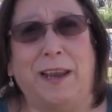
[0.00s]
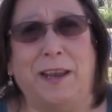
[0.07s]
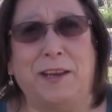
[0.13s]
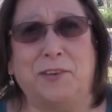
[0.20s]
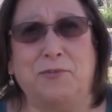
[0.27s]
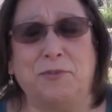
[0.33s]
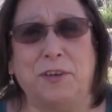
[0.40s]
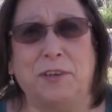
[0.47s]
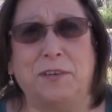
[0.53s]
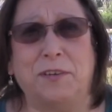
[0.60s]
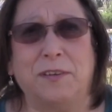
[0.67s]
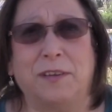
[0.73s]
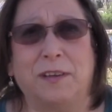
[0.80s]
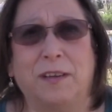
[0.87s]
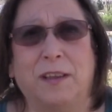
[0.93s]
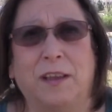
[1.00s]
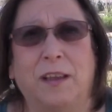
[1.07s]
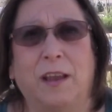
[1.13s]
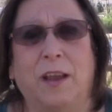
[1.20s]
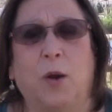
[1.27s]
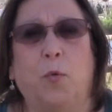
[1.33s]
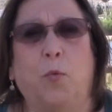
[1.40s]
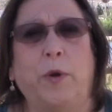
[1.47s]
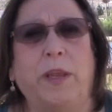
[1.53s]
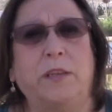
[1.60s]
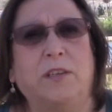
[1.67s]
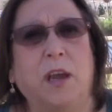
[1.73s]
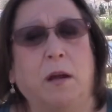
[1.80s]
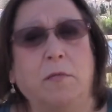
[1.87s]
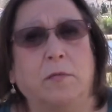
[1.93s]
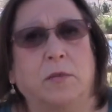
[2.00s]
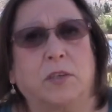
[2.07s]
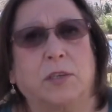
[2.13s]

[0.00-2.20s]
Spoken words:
hatred? We don't.